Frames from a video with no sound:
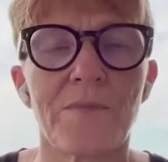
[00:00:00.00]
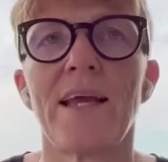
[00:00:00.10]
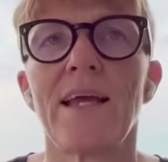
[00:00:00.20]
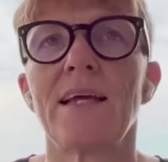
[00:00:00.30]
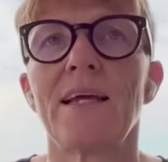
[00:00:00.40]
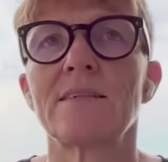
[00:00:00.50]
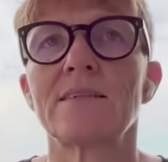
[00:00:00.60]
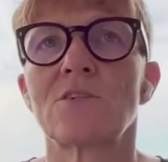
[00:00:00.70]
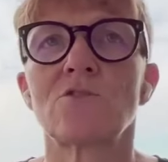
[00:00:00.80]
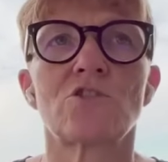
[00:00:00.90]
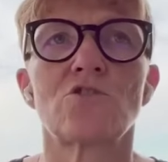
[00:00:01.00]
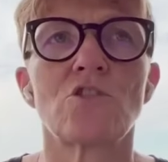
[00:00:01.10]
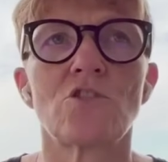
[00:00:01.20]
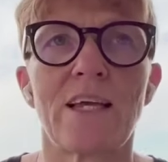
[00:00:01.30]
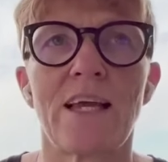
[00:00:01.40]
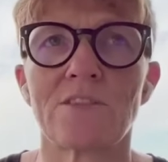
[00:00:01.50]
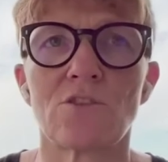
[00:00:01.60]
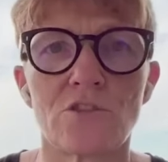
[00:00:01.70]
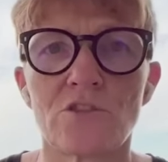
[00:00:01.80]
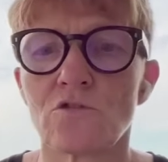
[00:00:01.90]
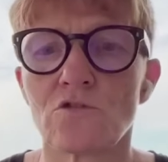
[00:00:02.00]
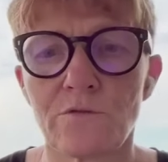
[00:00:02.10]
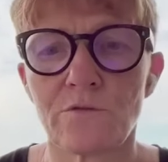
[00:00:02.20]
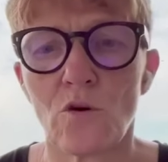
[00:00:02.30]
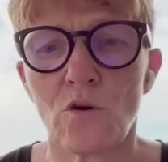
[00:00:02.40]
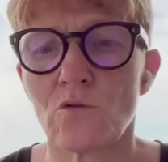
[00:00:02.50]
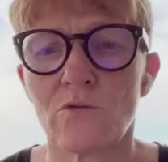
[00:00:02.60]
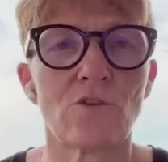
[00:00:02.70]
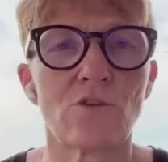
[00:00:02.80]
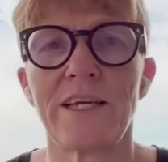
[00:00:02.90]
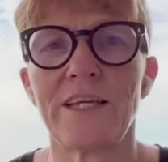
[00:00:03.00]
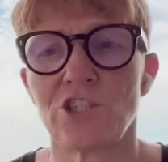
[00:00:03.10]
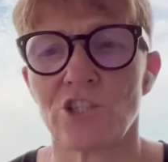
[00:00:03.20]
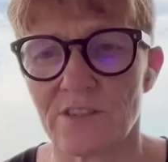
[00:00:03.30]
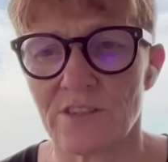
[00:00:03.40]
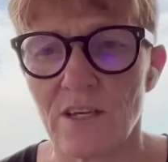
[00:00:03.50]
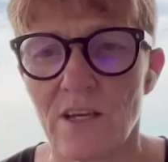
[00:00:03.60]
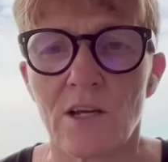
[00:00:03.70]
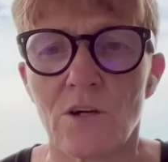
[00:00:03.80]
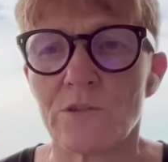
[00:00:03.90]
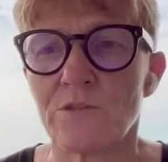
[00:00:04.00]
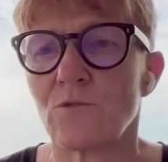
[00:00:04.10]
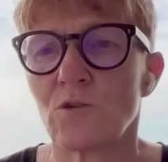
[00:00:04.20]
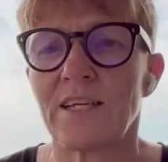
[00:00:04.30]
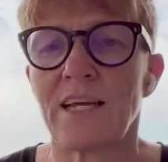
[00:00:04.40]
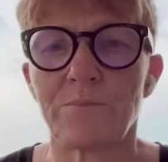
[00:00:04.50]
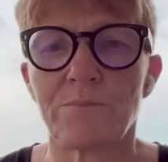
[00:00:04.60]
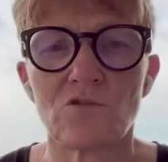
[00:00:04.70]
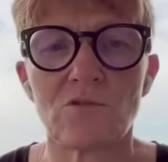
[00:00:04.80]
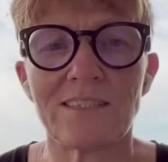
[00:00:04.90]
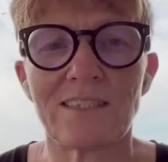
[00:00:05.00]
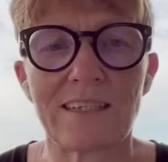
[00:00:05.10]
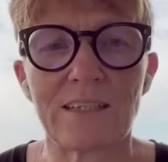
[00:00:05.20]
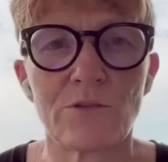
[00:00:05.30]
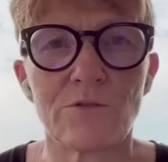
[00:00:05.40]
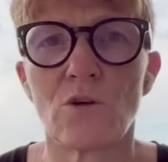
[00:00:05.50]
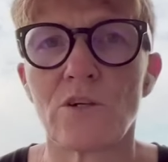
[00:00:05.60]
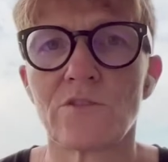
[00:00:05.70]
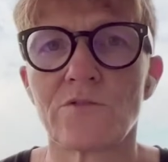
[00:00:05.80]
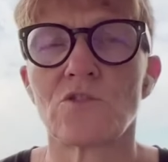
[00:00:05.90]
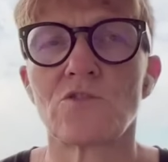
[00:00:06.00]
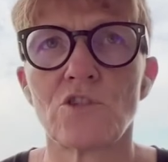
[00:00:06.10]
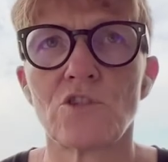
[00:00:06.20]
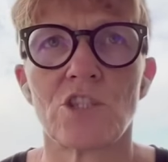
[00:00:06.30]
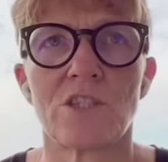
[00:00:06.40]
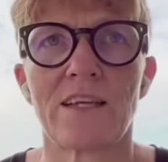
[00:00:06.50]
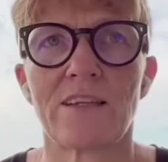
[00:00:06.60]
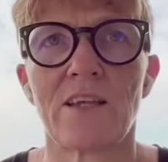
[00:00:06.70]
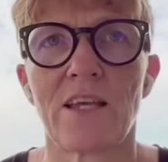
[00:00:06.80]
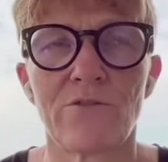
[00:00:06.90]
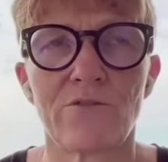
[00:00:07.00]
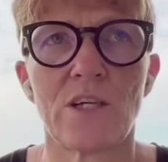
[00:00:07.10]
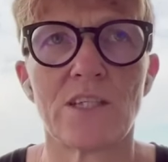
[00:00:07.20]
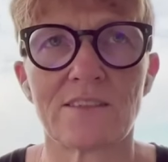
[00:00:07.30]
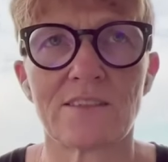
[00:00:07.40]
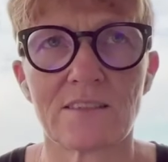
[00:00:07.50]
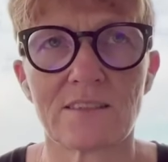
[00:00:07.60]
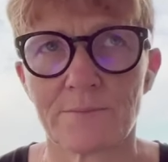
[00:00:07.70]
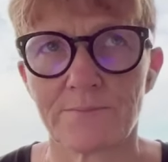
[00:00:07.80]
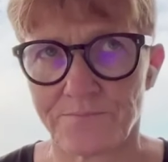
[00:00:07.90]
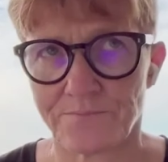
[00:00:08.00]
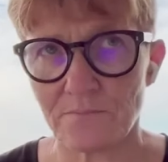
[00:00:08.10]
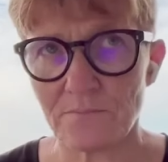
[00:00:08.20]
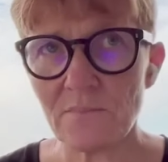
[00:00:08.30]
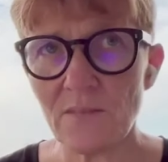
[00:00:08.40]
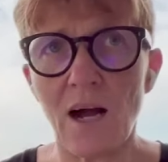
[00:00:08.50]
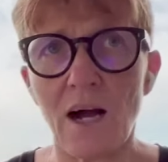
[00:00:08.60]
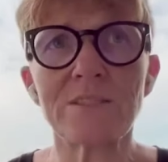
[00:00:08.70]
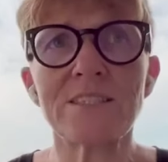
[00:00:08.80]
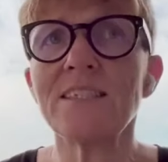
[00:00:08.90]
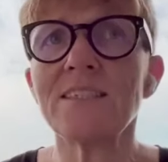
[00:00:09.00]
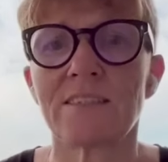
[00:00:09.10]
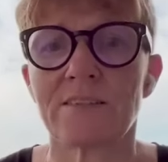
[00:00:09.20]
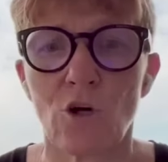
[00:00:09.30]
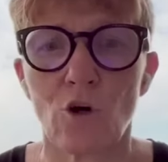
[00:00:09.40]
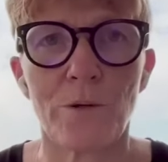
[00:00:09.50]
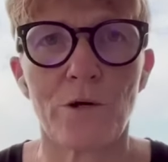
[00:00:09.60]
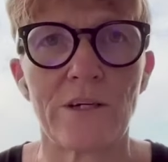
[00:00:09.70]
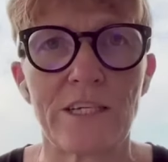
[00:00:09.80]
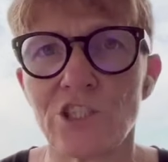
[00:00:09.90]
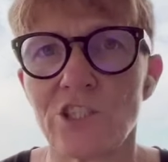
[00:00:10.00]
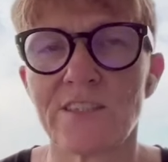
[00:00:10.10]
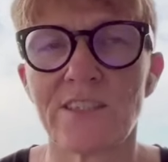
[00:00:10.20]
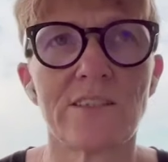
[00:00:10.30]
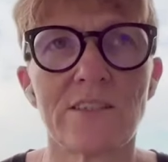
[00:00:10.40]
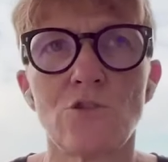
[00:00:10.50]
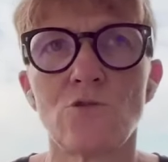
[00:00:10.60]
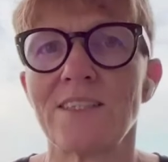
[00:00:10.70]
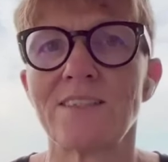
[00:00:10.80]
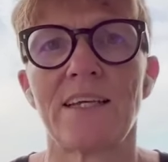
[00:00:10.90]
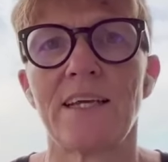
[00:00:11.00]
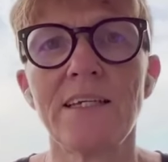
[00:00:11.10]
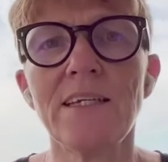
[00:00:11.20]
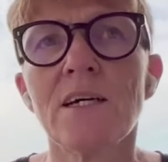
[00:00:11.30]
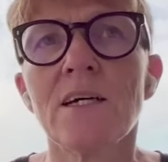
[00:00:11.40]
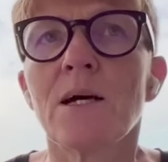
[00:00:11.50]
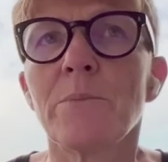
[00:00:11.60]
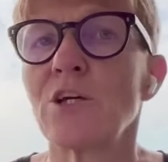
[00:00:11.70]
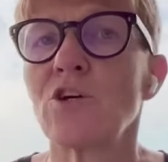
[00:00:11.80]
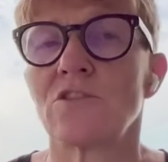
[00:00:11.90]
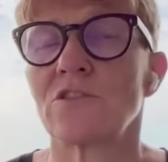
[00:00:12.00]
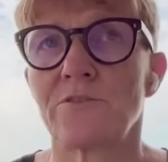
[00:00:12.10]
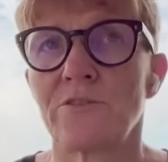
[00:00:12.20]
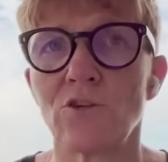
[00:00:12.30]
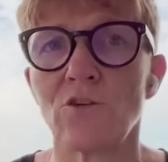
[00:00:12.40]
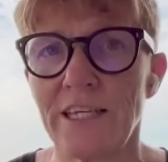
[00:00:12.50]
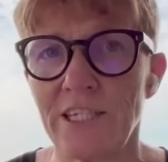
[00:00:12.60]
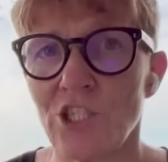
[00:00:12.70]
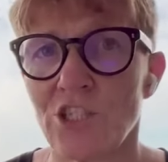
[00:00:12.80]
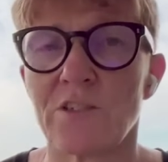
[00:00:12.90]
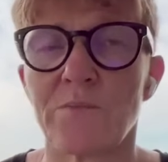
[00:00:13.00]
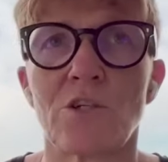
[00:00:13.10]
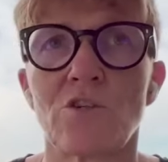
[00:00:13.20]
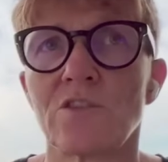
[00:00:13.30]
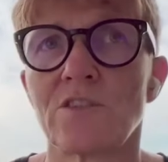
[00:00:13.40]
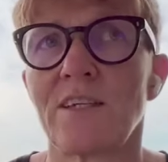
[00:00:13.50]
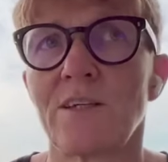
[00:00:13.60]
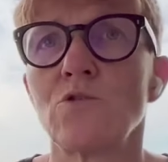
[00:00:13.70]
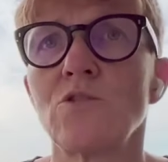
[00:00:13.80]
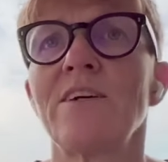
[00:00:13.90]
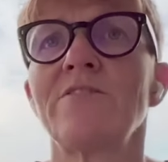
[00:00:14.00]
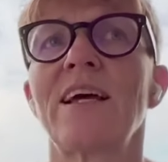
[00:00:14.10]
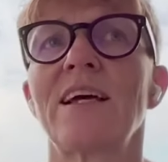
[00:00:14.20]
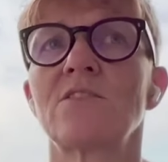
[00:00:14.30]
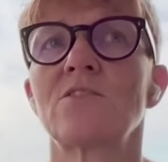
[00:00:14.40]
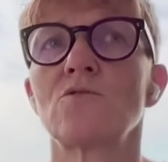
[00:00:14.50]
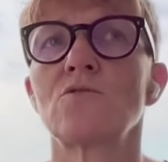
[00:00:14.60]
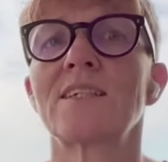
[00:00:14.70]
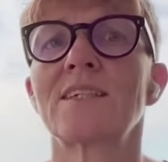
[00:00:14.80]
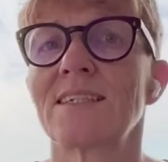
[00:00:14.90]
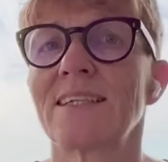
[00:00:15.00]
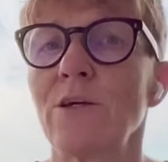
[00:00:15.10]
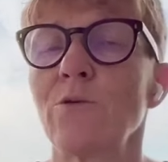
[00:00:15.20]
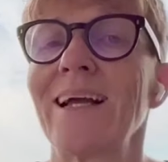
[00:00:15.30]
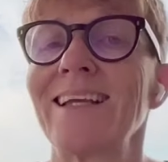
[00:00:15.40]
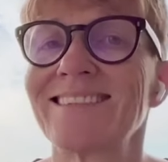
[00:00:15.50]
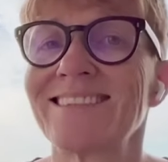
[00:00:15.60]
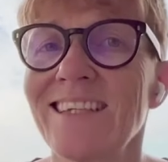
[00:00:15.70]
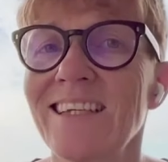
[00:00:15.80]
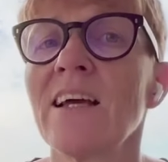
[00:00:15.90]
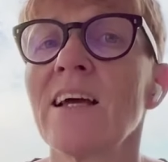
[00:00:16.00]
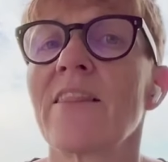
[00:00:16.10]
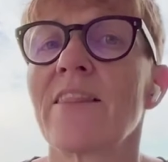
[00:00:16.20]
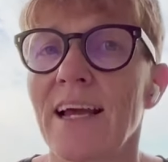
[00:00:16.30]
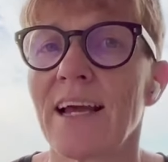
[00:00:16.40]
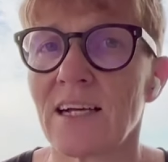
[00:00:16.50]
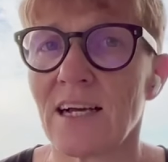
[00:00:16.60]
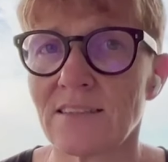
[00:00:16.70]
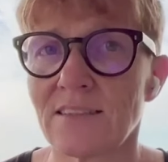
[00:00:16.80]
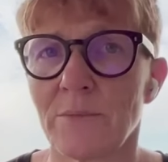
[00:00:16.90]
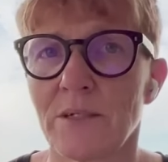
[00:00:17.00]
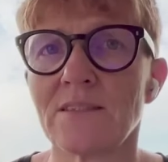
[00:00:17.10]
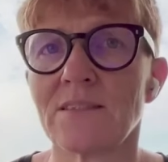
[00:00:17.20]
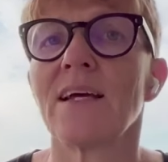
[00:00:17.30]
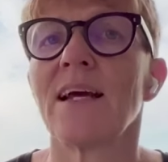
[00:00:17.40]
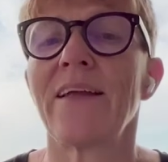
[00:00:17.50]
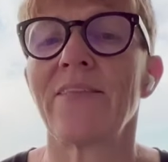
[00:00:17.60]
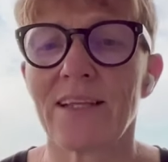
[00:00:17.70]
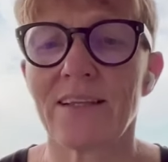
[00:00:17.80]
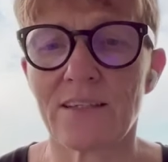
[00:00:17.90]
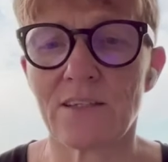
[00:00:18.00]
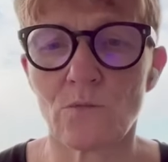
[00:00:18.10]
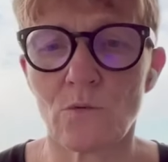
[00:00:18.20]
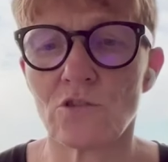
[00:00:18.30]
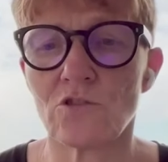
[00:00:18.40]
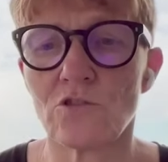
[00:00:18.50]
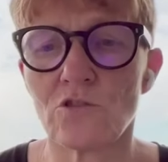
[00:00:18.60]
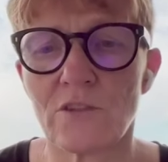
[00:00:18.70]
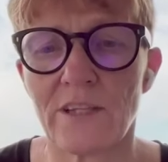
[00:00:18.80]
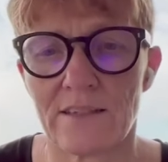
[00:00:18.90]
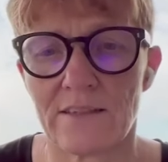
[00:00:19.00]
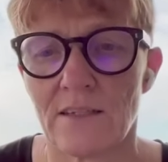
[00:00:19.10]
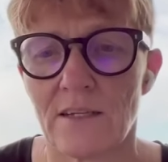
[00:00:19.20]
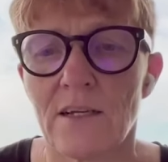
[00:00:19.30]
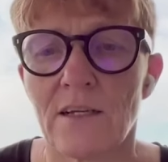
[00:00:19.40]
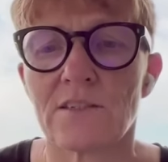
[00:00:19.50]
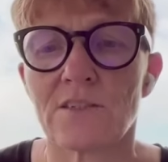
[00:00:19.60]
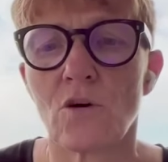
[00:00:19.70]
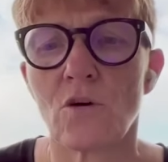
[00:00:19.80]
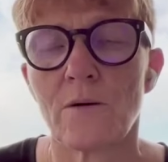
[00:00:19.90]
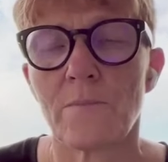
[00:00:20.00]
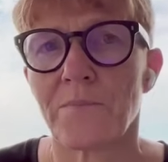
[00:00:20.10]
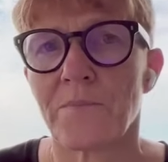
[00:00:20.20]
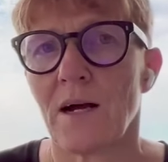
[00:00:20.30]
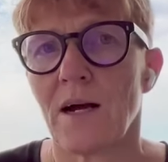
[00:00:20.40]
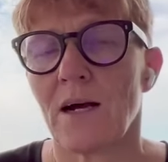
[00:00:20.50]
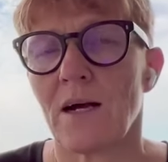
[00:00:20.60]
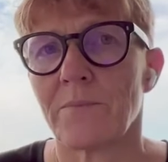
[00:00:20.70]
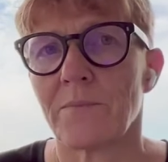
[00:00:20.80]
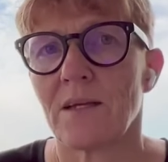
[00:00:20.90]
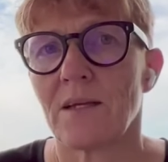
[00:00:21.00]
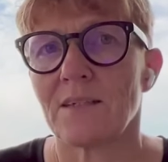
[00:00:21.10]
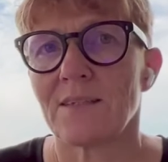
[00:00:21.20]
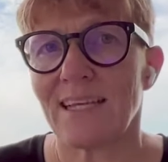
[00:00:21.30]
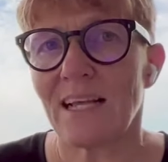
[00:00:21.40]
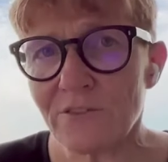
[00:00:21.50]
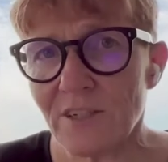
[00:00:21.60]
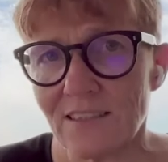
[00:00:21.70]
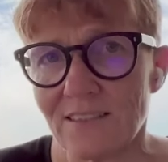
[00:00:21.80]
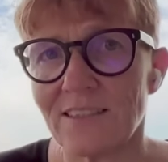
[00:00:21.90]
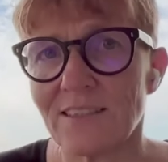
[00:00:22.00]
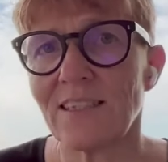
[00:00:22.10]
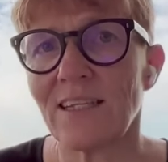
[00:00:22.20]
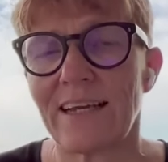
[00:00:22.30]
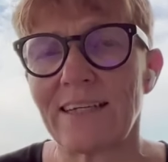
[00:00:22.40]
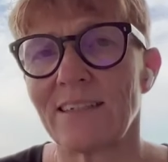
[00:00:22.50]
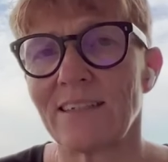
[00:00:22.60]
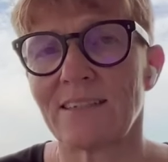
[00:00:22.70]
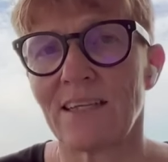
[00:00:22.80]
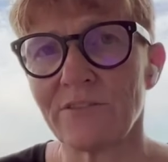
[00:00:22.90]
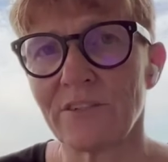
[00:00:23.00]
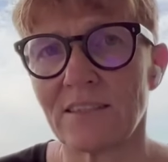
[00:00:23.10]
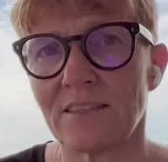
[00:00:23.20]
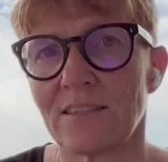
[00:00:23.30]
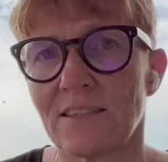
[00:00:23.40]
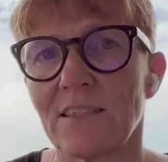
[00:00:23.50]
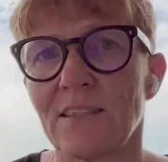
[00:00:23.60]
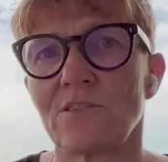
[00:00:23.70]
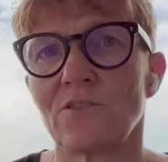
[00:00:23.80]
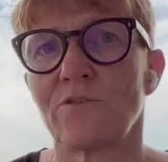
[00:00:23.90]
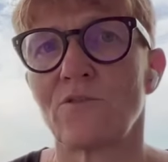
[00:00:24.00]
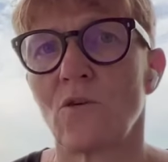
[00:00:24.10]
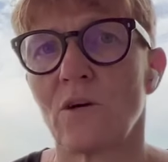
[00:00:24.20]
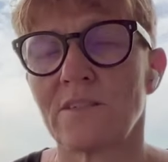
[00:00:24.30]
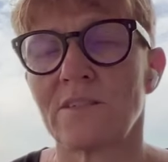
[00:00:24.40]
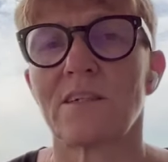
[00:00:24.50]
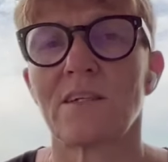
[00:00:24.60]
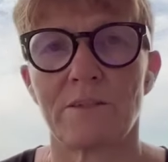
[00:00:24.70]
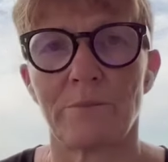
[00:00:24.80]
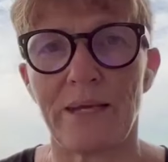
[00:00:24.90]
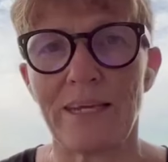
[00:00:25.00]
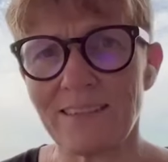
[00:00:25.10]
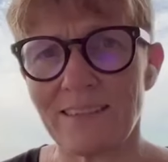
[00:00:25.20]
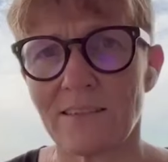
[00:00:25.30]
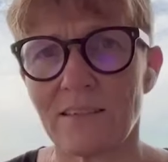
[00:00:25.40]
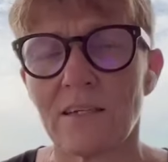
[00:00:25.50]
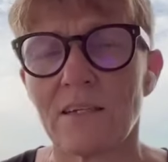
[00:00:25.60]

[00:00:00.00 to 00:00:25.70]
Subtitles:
And the custodian has also to follow regulations with what happened recently with Wallet of Satoshi, that they, for instance, ceased their operations in the USA because of regulations, because they would have had to KYC their customers and they didn't want to do that. So self-custody, Lightning self-custody is of course the best.